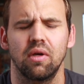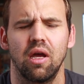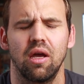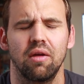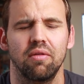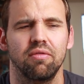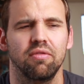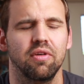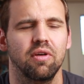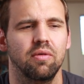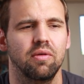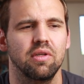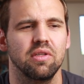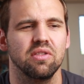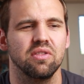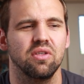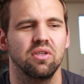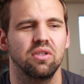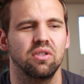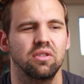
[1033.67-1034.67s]
I forget what
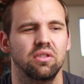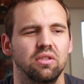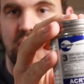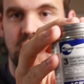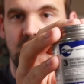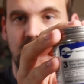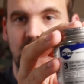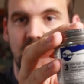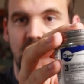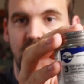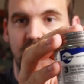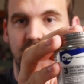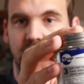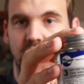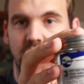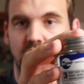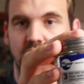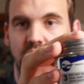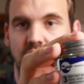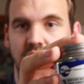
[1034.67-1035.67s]
it's called, this stuff
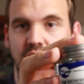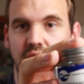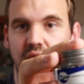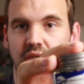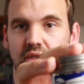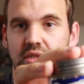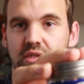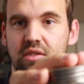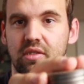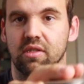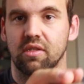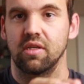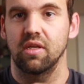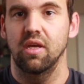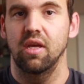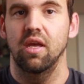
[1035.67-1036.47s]
for acrylics,